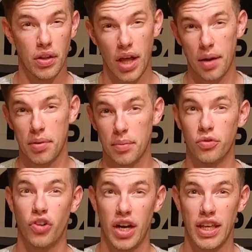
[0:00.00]
lot of people
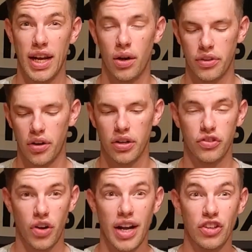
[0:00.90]
trying to get out there and
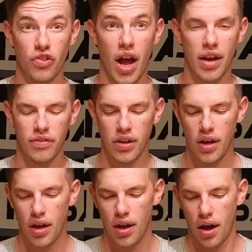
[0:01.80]
trying to drive.
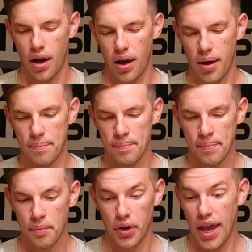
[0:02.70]

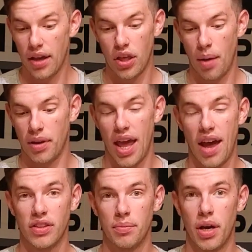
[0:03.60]
But yeah, I mean,
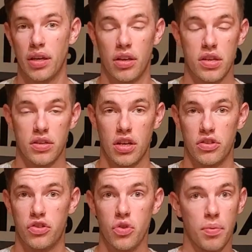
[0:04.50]
having the mic is a
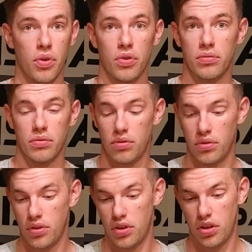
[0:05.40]
super
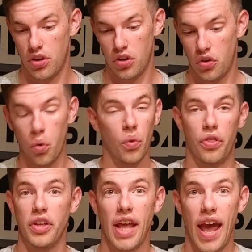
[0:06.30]
cool
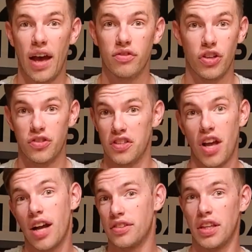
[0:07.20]
thing to have, just to
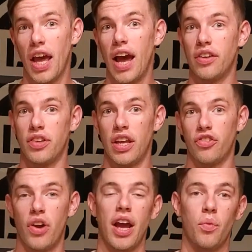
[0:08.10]
talk to the guys in
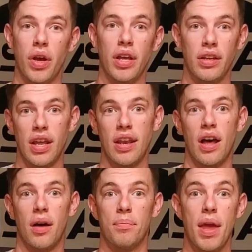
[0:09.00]
track waiting,
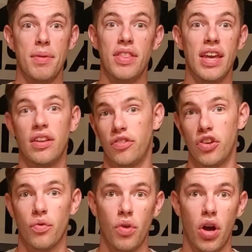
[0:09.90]
and maybe they can see
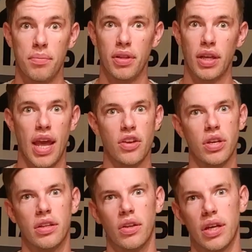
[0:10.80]
you run and be like, hey, you
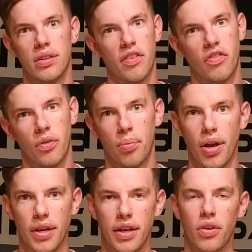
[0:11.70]
need to like left foot
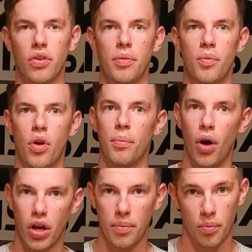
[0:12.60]
brake here a little bit more,
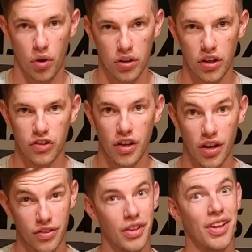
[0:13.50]
a couple more clutch
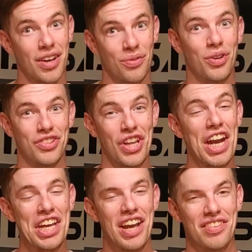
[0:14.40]
kicks, which a
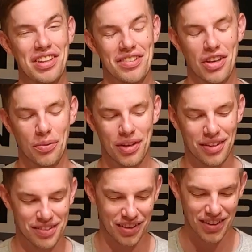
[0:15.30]
lot of guys like to tell me.
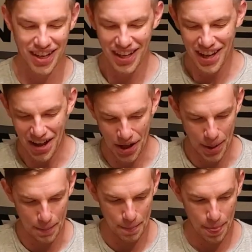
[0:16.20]
So
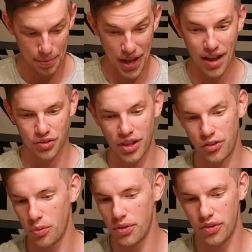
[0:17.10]
but yeah, so
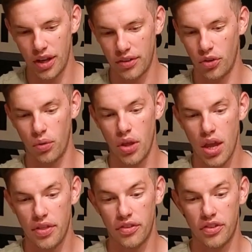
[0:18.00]
that's super sick. So
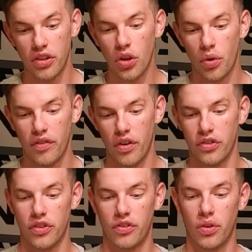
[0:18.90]
this is the loaded
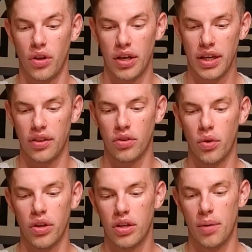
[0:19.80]
version. So again, the
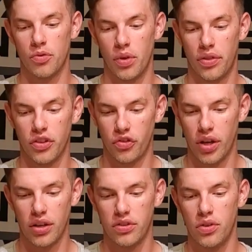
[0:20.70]
loaded comes with the
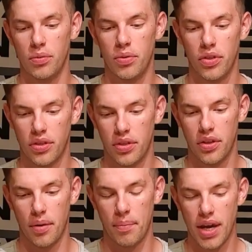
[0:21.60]
drinking tube,
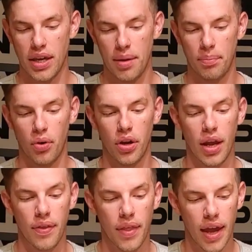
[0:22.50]
the mic input,
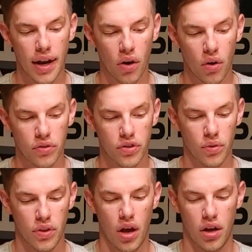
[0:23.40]
and then
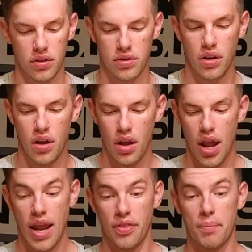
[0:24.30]
also the Hans.
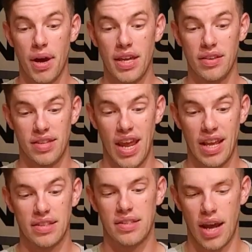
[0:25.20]
And the mic is
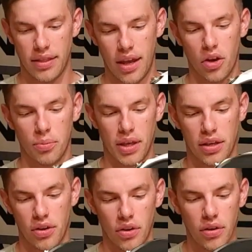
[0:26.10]
inside the helmet
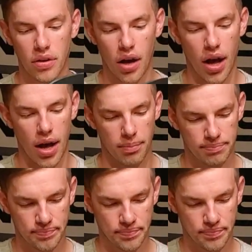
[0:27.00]
here. I